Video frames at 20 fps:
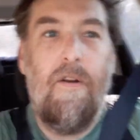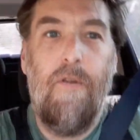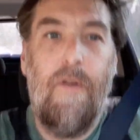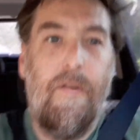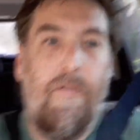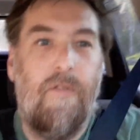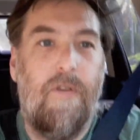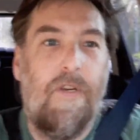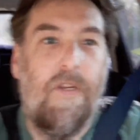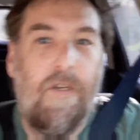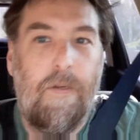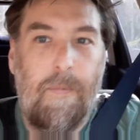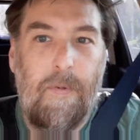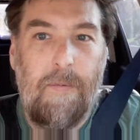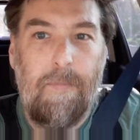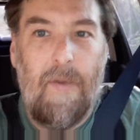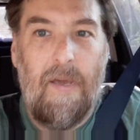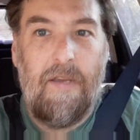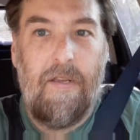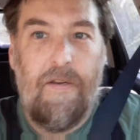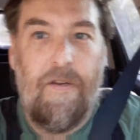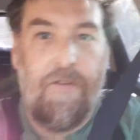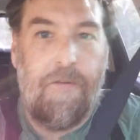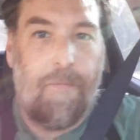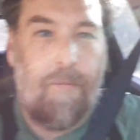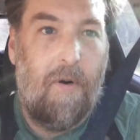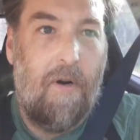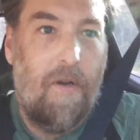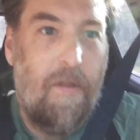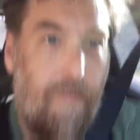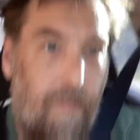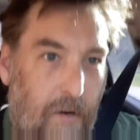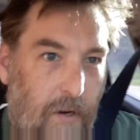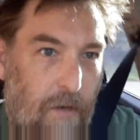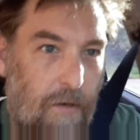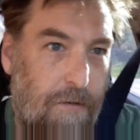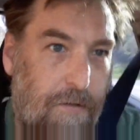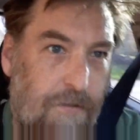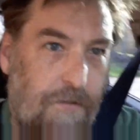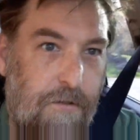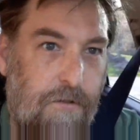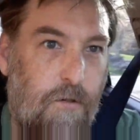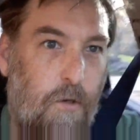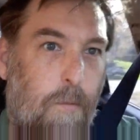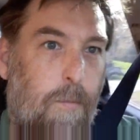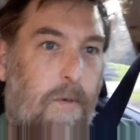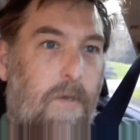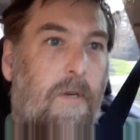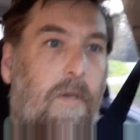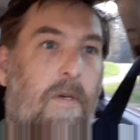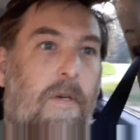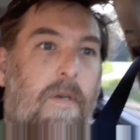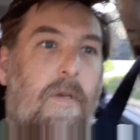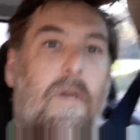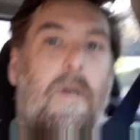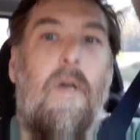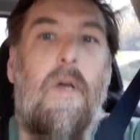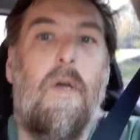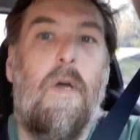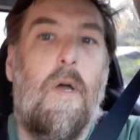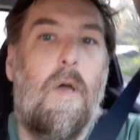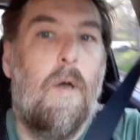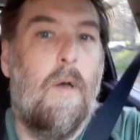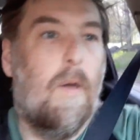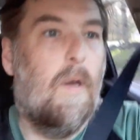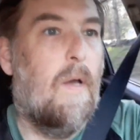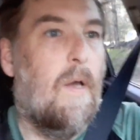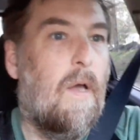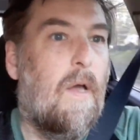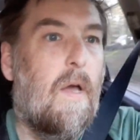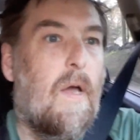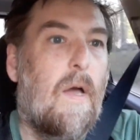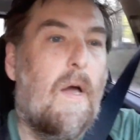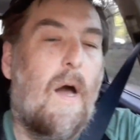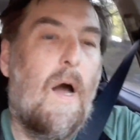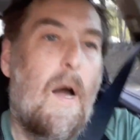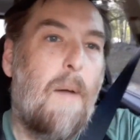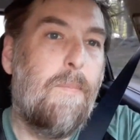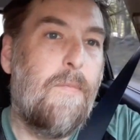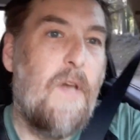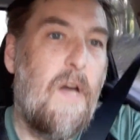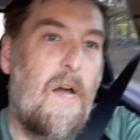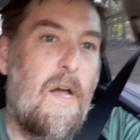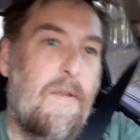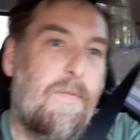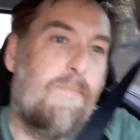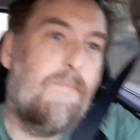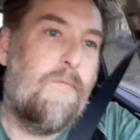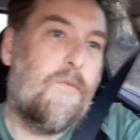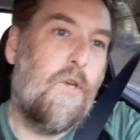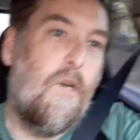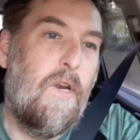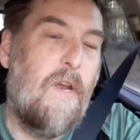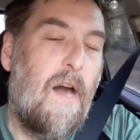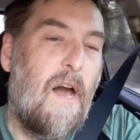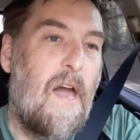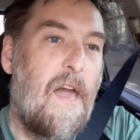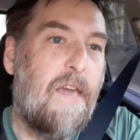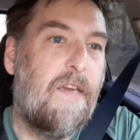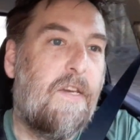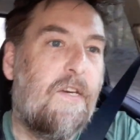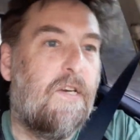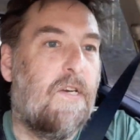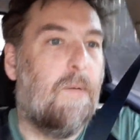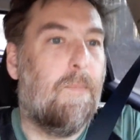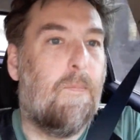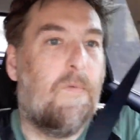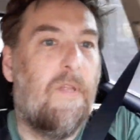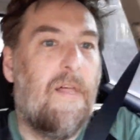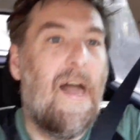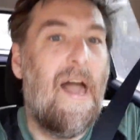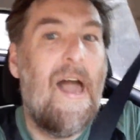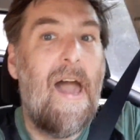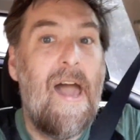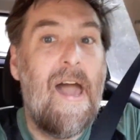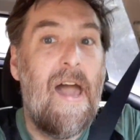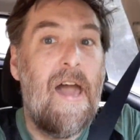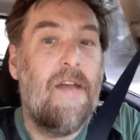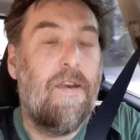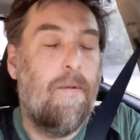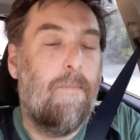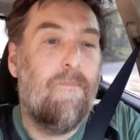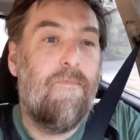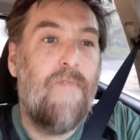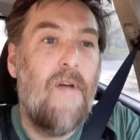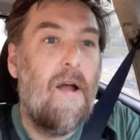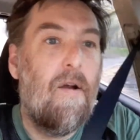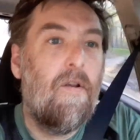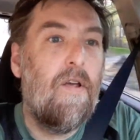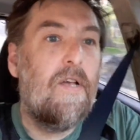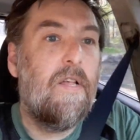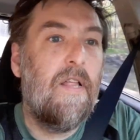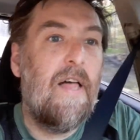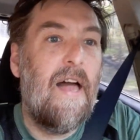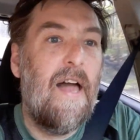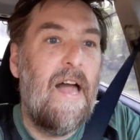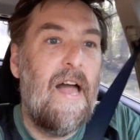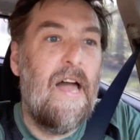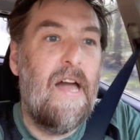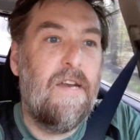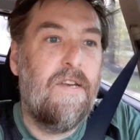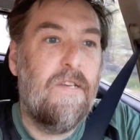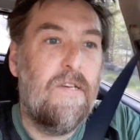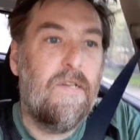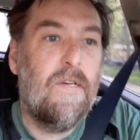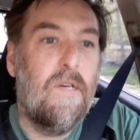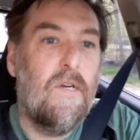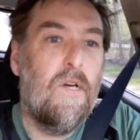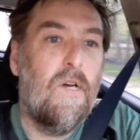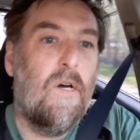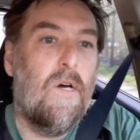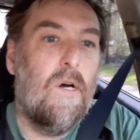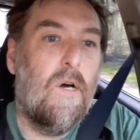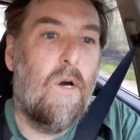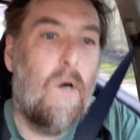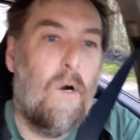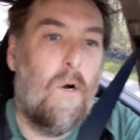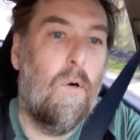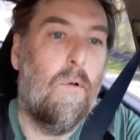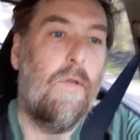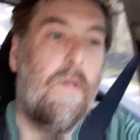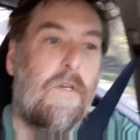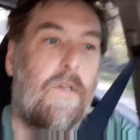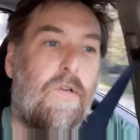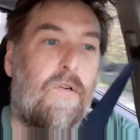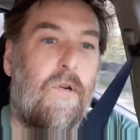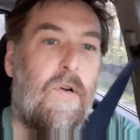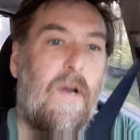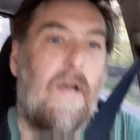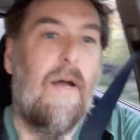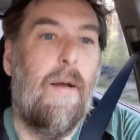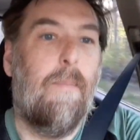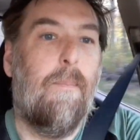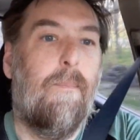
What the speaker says: even need to be making this part of the video. It's stupid. I'm done. Good hike. Glad. I'm very glad. Holy crap.